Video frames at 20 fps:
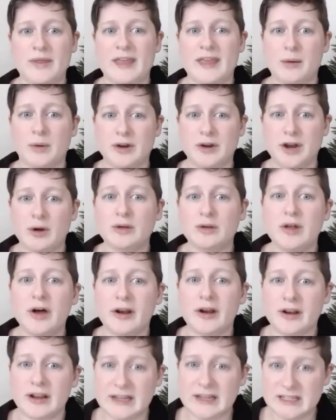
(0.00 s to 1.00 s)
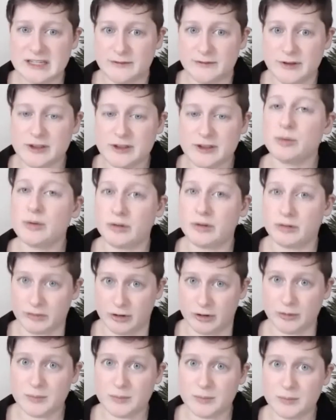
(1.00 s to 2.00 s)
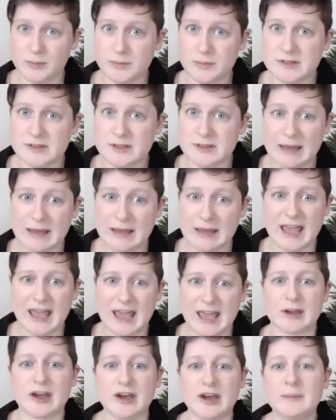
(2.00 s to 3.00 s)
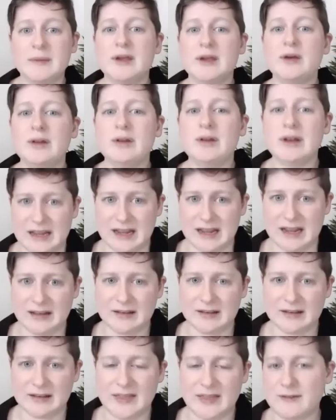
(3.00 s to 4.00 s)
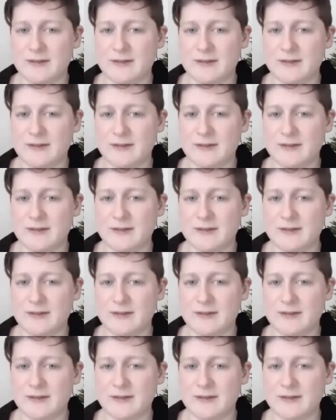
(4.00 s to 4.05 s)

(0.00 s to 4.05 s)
When they were no longer individual groups and became a community,